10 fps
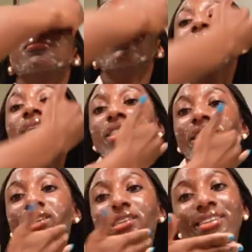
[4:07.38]

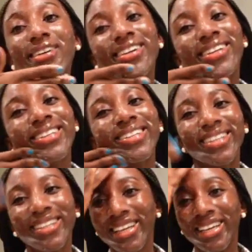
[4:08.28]
magic
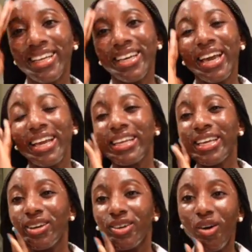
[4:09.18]
and
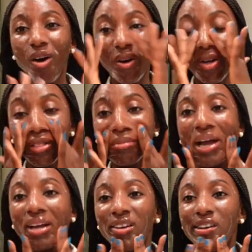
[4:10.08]
kill all of the
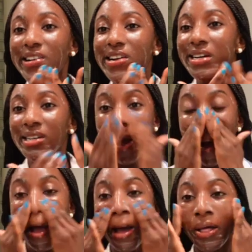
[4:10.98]
bacteria
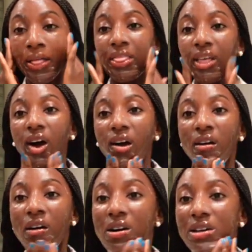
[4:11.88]
that
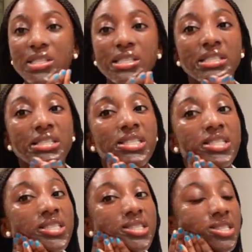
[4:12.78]

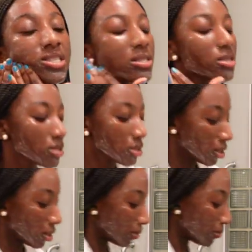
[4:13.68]
causes
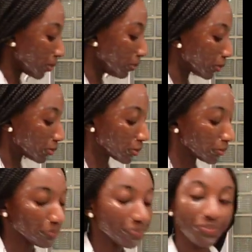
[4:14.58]
pimples.
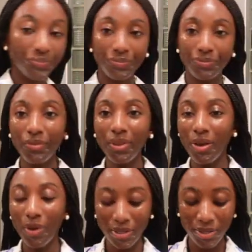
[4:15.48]

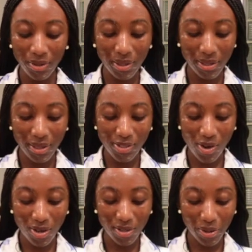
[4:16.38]
Okay, so let's
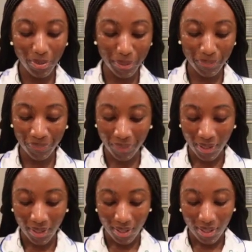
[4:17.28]
talk a little bit
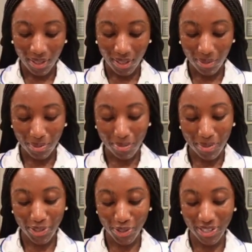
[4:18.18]
about
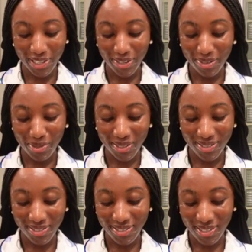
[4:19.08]
my journey here
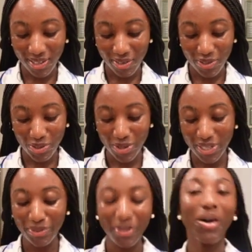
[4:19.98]
because it's a hell of a
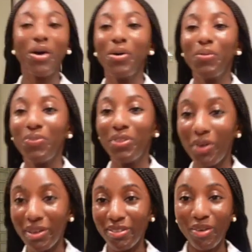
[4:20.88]
story.
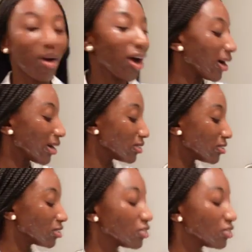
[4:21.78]
Okay, so I